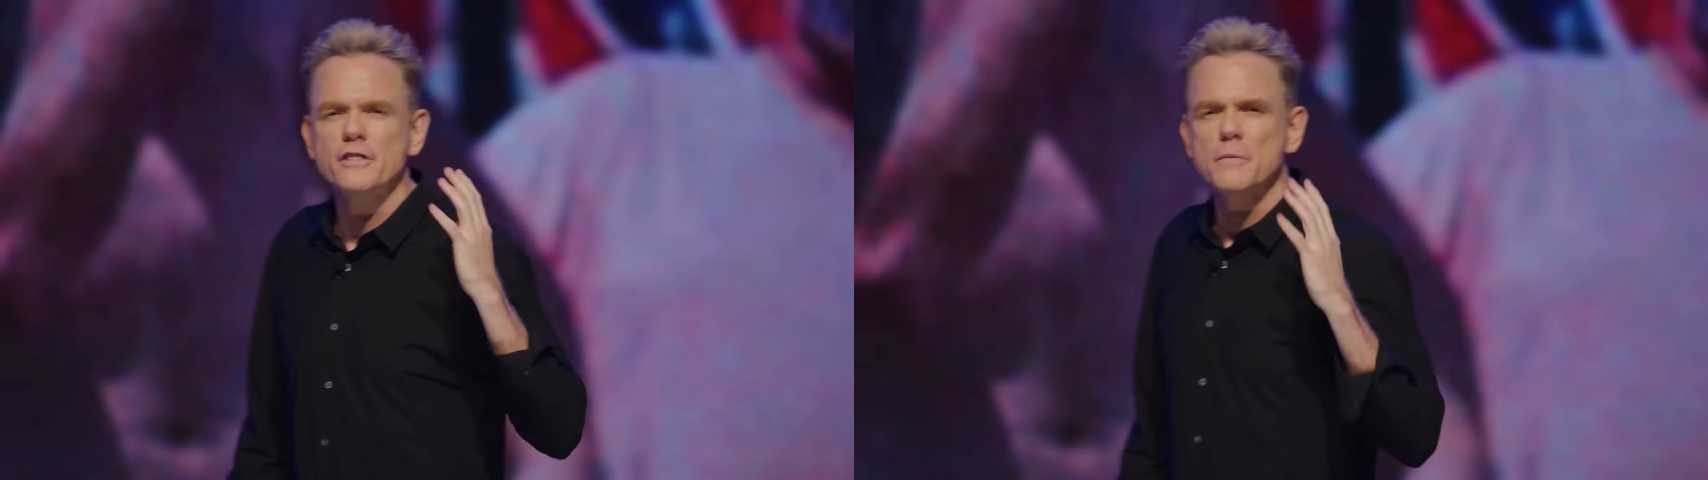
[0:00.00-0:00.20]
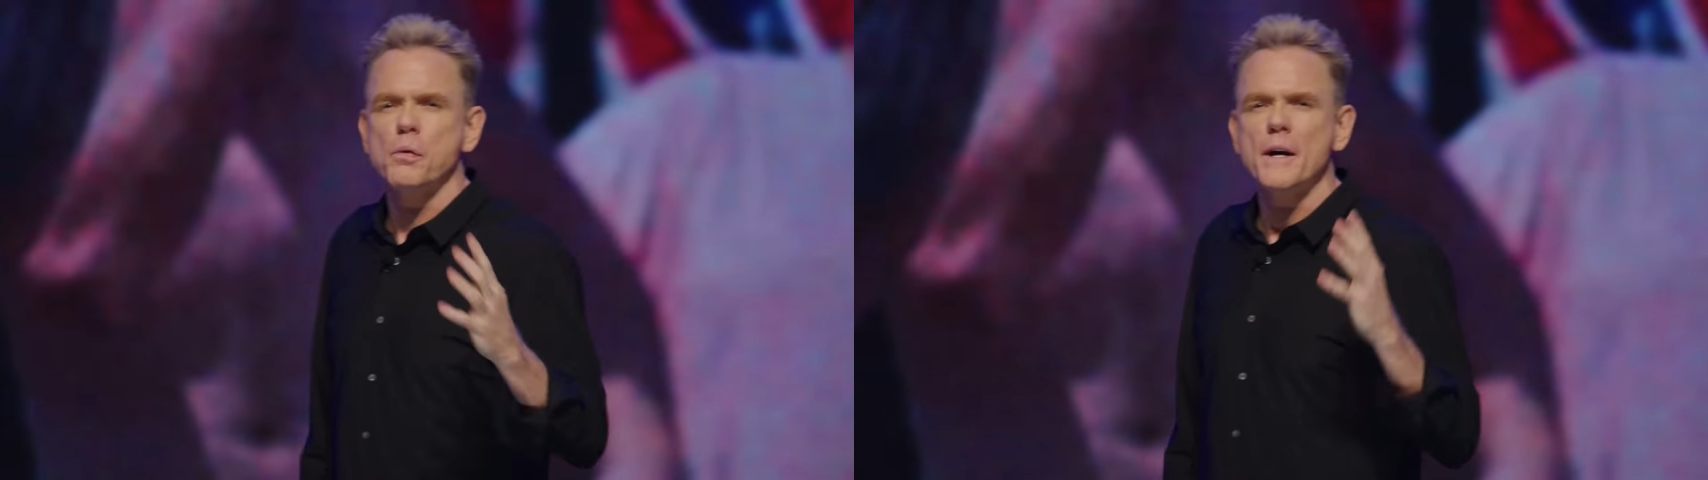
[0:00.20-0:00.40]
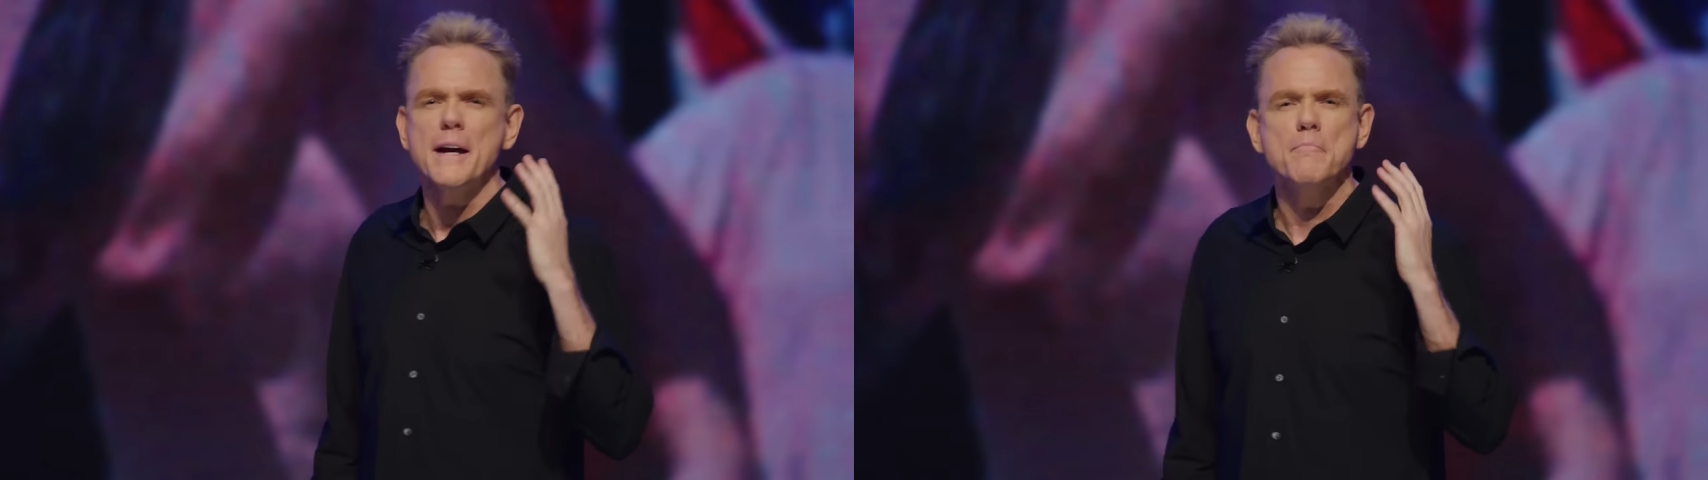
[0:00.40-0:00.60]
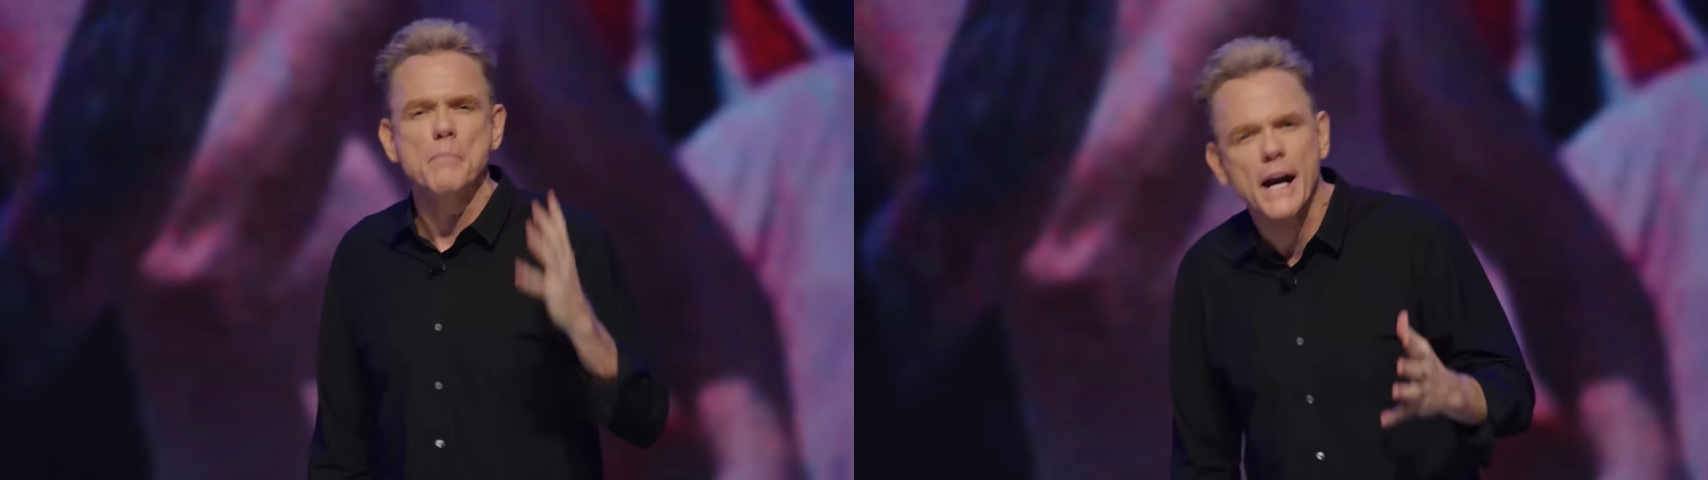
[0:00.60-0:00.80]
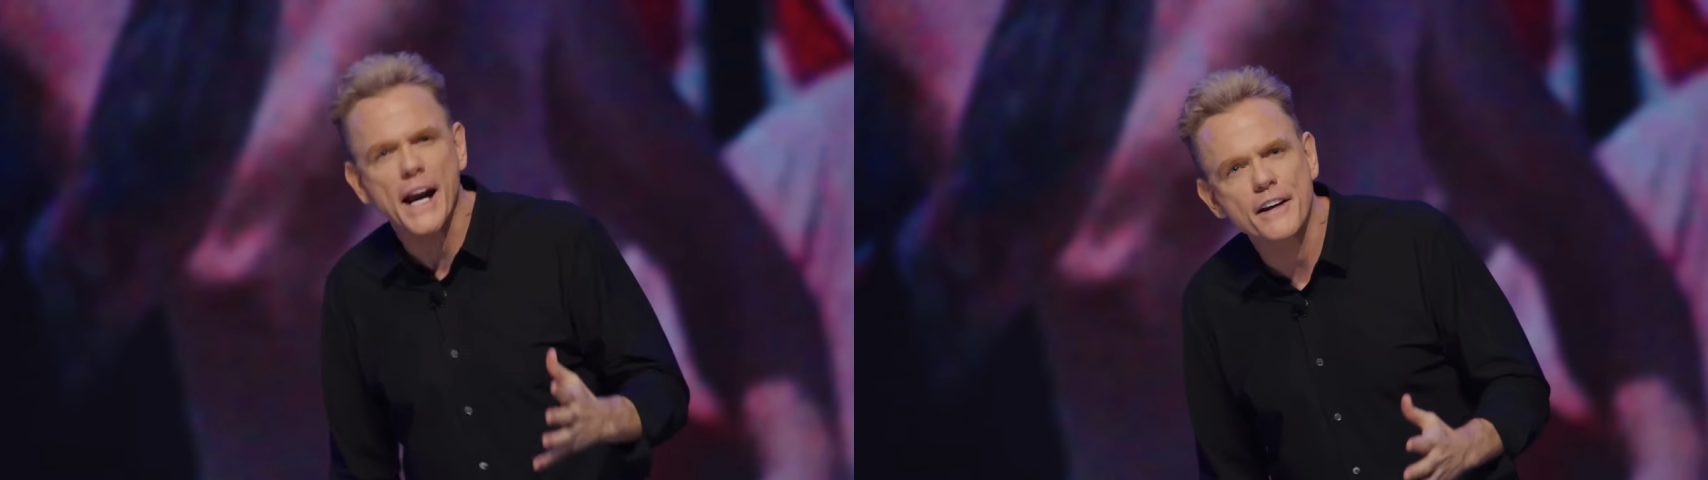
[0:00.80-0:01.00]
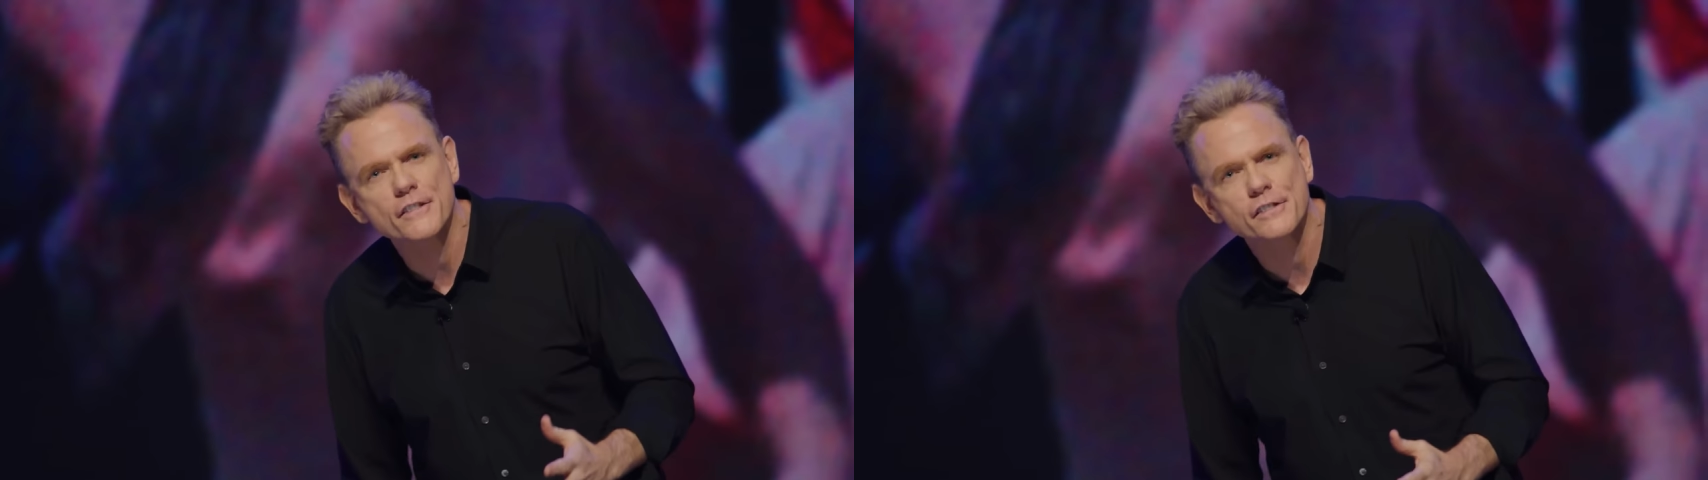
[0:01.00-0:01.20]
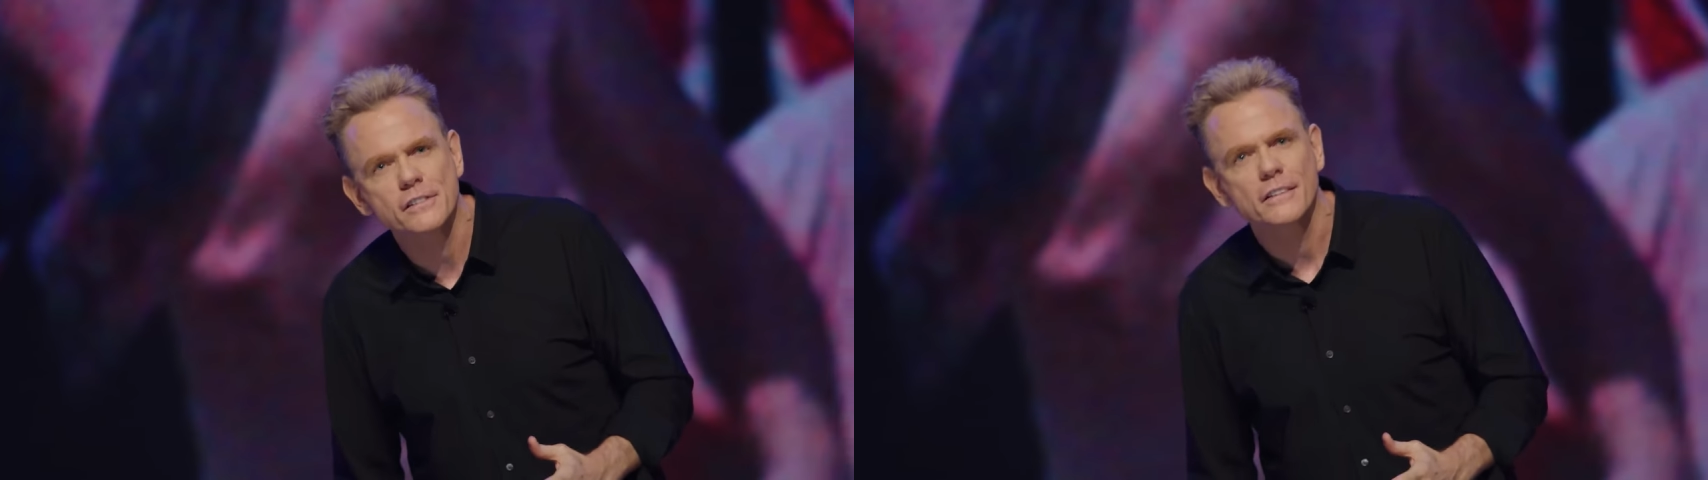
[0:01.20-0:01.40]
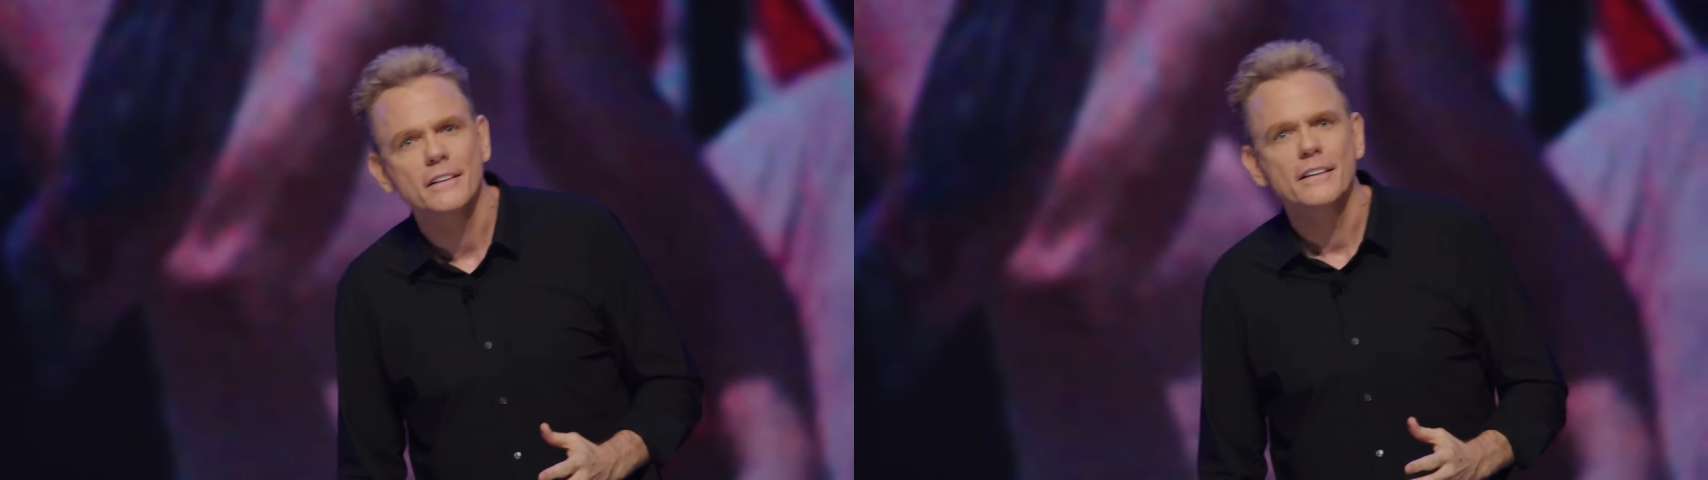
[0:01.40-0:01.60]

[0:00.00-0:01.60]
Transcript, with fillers: supreme beings?